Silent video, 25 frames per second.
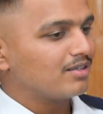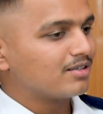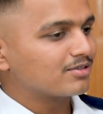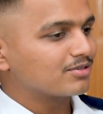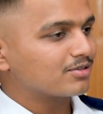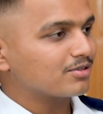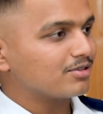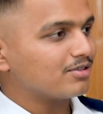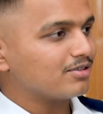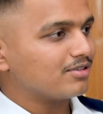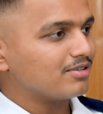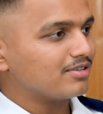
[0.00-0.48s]

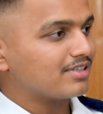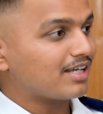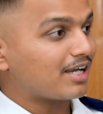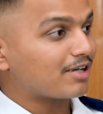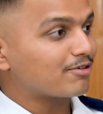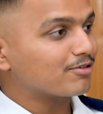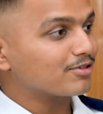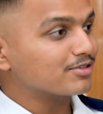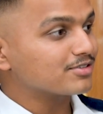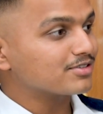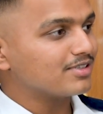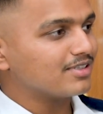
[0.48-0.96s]
So
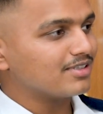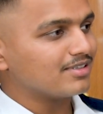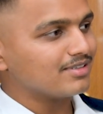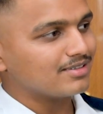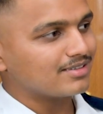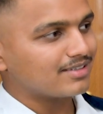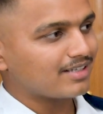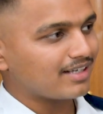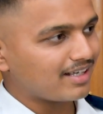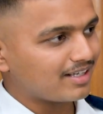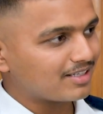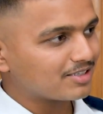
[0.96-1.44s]
that was the
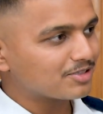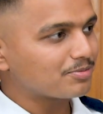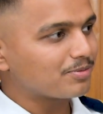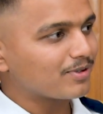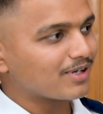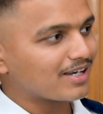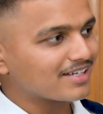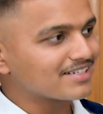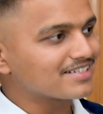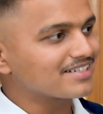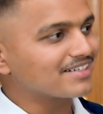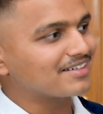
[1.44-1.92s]

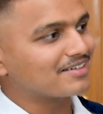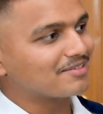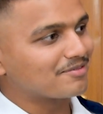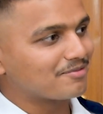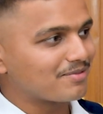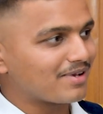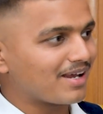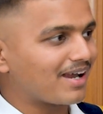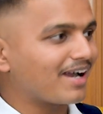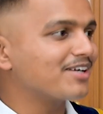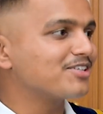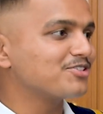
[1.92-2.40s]
inspiration
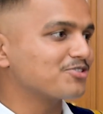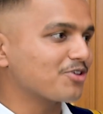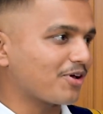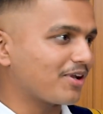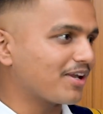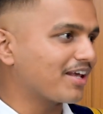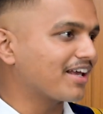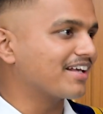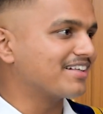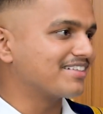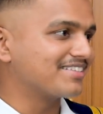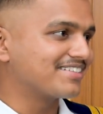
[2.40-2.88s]
behind
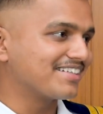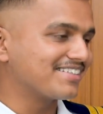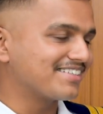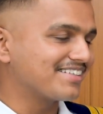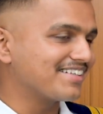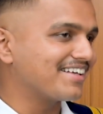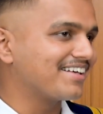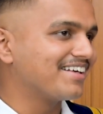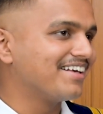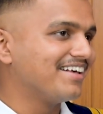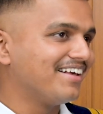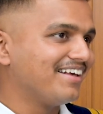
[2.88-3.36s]
joining
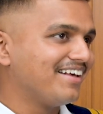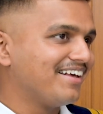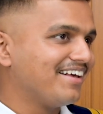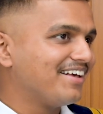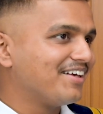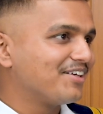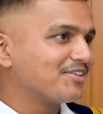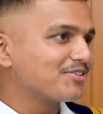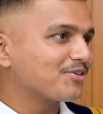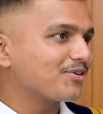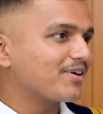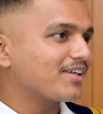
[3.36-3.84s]
NCC.
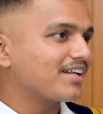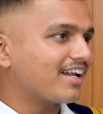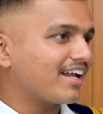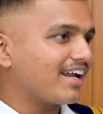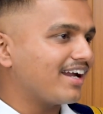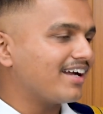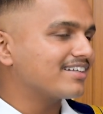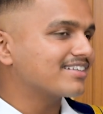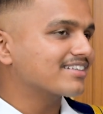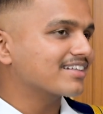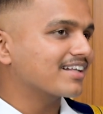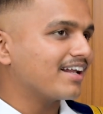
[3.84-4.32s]
So in
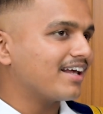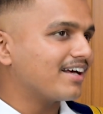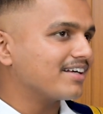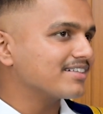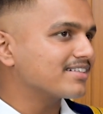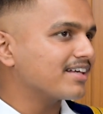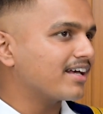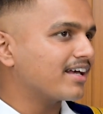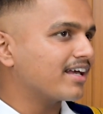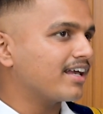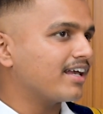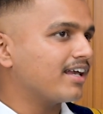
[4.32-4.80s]
8th
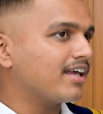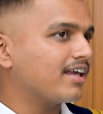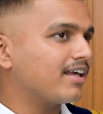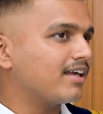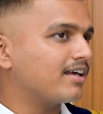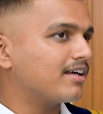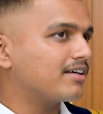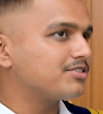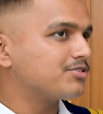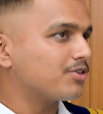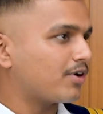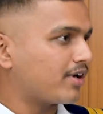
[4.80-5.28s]
class,
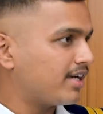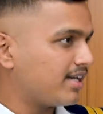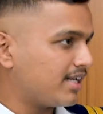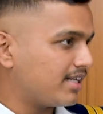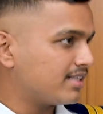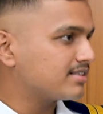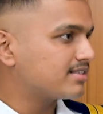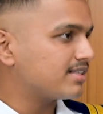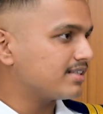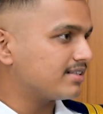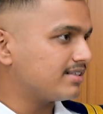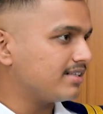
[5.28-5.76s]
I joined
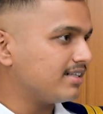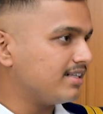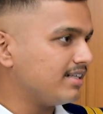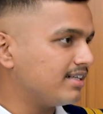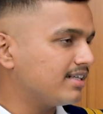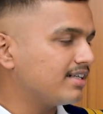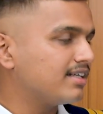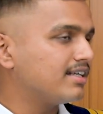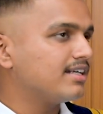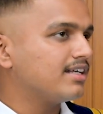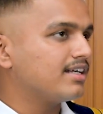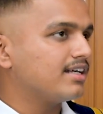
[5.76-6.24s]
NCC
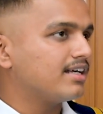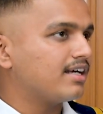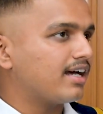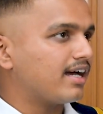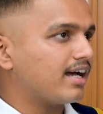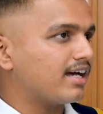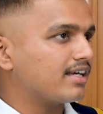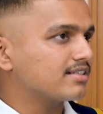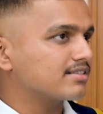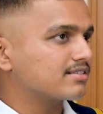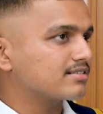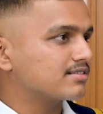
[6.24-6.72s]

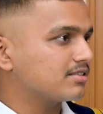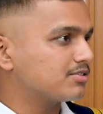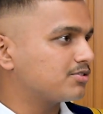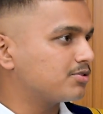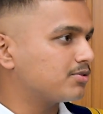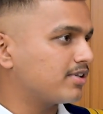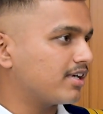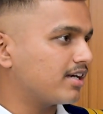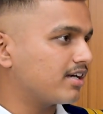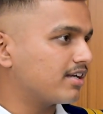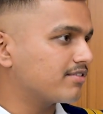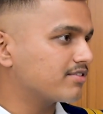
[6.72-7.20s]
as the
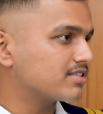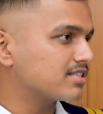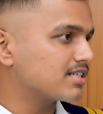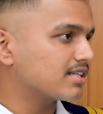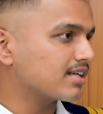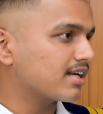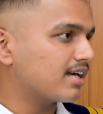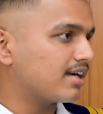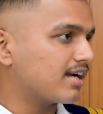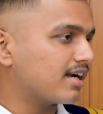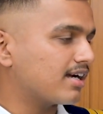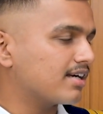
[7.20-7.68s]
junior
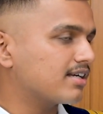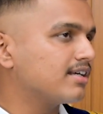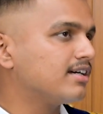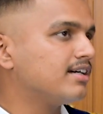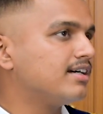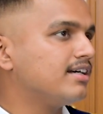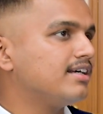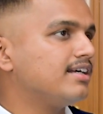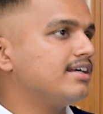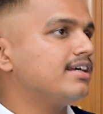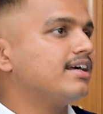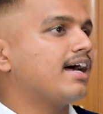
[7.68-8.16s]
division cadet.
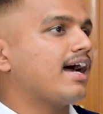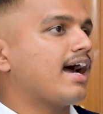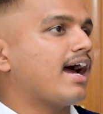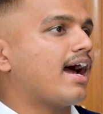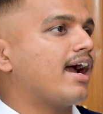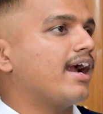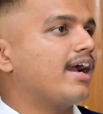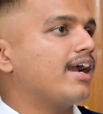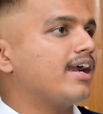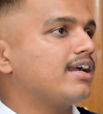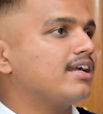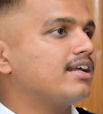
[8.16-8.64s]

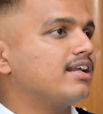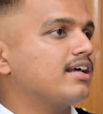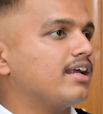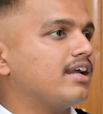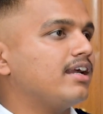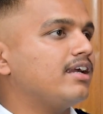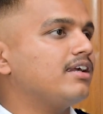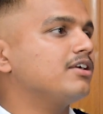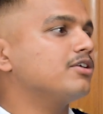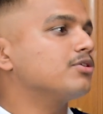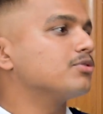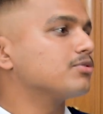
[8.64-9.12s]
And
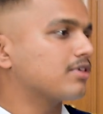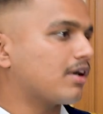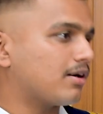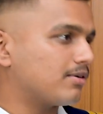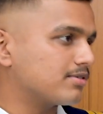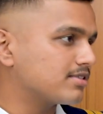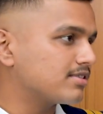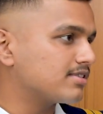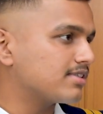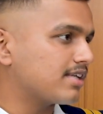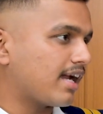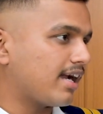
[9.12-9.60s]
in
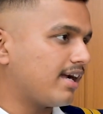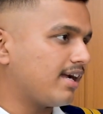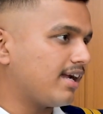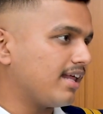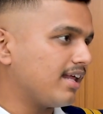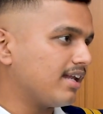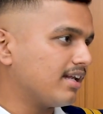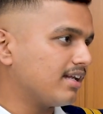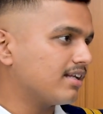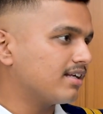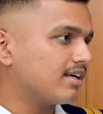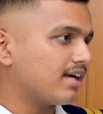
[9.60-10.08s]

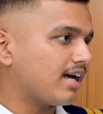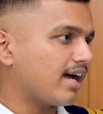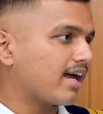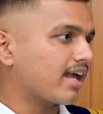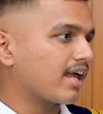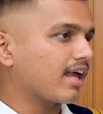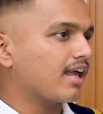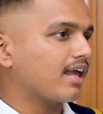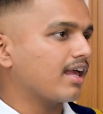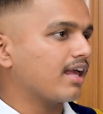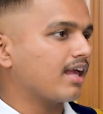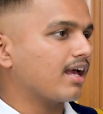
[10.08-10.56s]
2019,
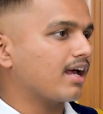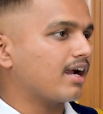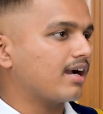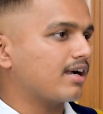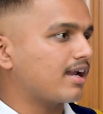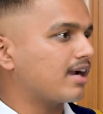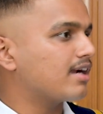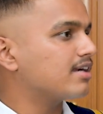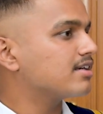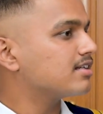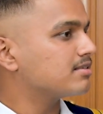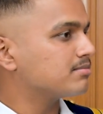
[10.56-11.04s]
I
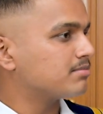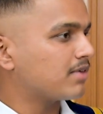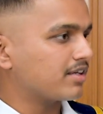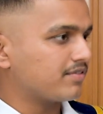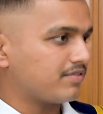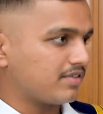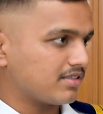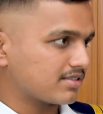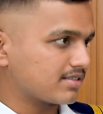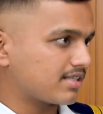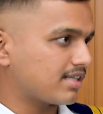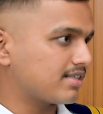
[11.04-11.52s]
attended my
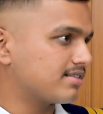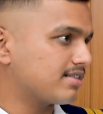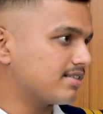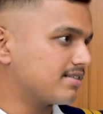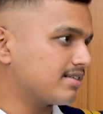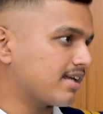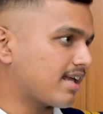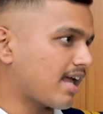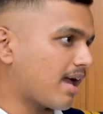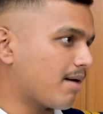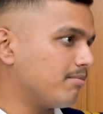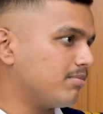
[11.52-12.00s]
first
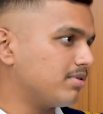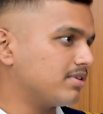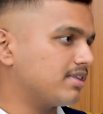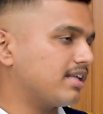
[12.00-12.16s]
NCC camp,